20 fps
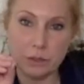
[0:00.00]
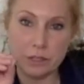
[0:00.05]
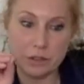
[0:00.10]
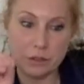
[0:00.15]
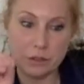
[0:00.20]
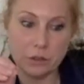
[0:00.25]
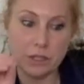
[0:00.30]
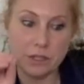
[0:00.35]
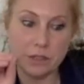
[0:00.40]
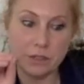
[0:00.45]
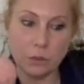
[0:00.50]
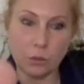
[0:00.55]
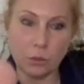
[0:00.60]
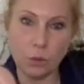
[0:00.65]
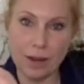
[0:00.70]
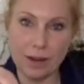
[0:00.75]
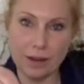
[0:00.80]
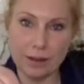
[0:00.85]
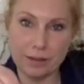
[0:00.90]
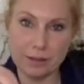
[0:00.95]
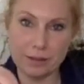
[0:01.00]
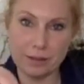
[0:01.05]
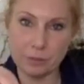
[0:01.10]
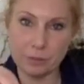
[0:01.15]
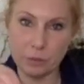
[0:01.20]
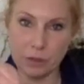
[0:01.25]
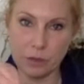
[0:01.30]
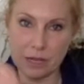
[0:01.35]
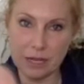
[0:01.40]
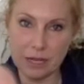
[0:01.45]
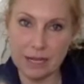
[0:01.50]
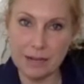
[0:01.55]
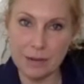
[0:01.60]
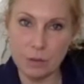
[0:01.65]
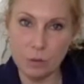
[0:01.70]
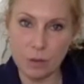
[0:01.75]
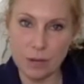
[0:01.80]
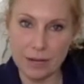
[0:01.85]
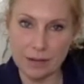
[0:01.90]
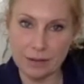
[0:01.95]
you need to wax with a clear
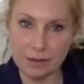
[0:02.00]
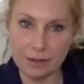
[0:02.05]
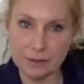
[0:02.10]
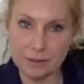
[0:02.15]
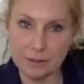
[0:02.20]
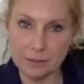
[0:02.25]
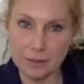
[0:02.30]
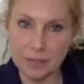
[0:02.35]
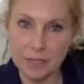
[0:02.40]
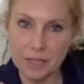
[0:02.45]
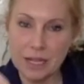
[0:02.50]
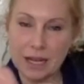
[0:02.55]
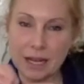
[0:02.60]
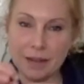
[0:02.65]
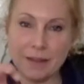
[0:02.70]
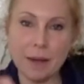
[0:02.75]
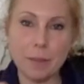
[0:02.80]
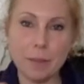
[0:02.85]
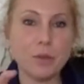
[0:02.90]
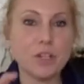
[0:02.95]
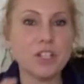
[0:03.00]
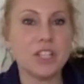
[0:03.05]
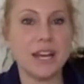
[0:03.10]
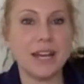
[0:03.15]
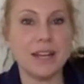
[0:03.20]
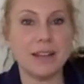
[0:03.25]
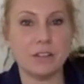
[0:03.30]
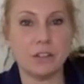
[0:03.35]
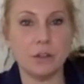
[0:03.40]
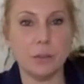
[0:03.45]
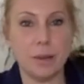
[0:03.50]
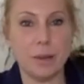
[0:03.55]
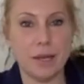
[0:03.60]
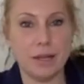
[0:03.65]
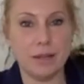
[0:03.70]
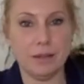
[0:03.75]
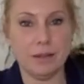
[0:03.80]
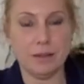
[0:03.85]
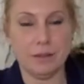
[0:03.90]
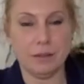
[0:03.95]
wax, and that protects your
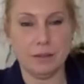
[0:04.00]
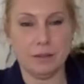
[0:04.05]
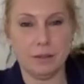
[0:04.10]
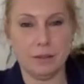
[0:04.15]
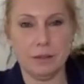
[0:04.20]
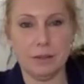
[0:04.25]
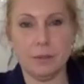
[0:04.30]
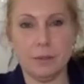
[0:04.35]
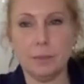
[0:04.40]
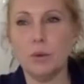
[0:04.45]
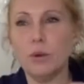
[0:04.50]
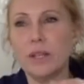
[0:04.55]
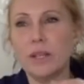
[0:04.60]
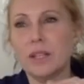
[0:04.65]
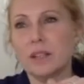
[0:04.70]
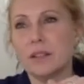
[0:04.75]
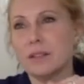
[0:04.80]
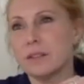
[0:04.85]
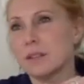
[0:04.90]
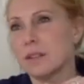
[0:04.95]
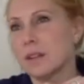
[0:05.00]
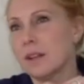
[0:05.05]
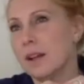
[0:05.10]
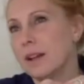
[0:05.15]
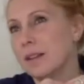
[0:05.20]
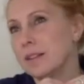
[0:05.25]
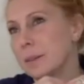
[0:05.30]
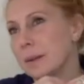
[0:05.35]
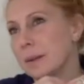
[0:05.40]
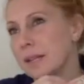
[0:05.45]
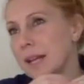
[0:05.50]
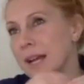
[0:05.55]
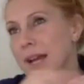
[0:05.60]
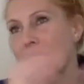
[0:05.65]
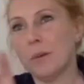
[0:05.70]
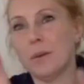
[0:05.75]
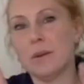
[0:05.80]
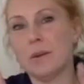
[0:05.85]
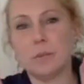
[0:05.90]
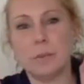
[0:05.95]
paint. So there's pointless spending
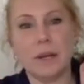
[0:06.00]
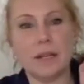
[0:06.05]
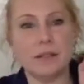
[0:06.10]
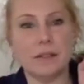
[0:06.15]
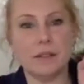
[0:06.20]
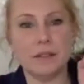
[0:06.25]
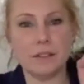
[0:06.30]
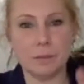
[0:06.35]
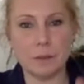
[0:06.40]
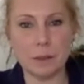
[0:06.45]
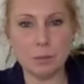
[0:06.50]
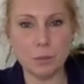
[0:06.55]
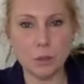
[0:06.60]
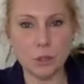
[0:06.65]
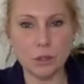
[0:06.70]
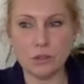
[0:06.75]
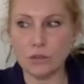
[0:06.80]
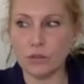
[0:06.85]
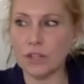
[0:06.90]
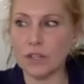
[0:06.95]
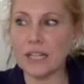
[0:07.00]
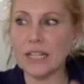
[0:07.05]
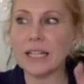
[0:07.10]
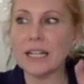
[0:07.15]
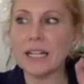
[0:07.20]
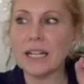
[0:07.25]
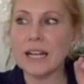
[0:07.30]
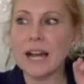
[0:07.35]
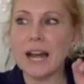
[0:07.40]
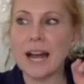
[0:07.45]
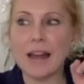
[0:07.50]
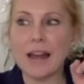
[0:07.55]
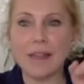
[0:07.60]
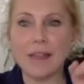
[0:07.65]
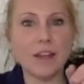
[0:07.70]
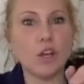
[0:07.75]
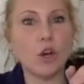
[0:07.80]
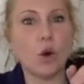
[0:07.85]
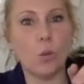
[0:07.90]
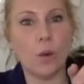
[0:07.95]
hours painting something beautifully and
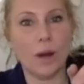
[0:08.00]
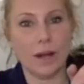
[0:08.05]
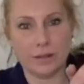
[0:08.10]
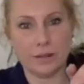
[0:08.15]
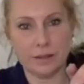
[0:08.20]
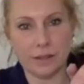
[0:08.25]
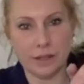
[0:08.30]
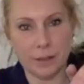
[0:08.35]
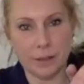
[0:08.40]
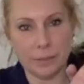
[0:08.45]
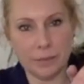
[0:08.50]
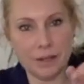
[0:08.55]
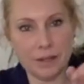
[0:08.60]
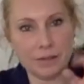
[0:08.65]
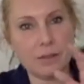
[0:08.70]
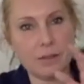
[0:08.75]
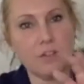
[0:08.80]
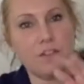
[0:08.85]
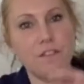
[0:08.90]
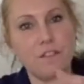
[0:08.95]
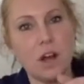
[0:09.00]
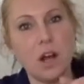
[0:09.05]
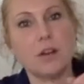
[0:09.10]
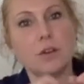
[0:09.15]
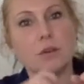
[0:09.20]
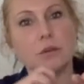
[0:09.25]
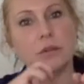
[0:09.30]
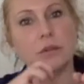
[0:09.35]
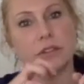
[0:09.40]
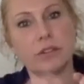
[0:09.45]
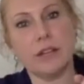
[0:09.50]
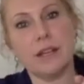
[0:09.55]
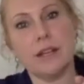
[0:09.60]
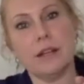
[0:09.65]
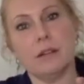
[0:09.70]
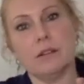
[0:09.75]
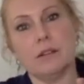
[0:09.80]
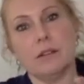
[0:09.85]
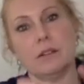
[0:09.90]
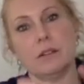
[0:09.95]
then not waxing it. That's the final
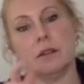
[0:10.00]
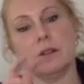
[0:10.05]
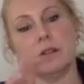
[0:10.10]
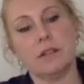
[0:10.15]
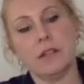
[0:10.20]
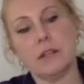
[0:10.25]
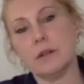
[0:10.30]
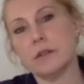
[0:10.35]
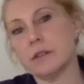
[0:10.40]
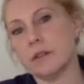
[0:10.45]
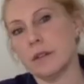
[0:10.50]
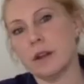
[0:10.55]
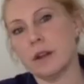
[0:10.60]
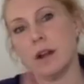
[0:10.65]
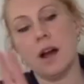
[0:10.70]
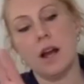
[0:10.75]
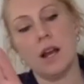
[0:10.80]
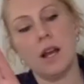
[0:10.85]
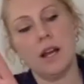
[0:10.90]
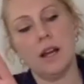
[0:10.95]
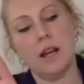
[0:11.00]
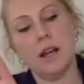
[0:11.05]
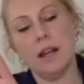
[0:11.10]
seal. So it seals in the colour,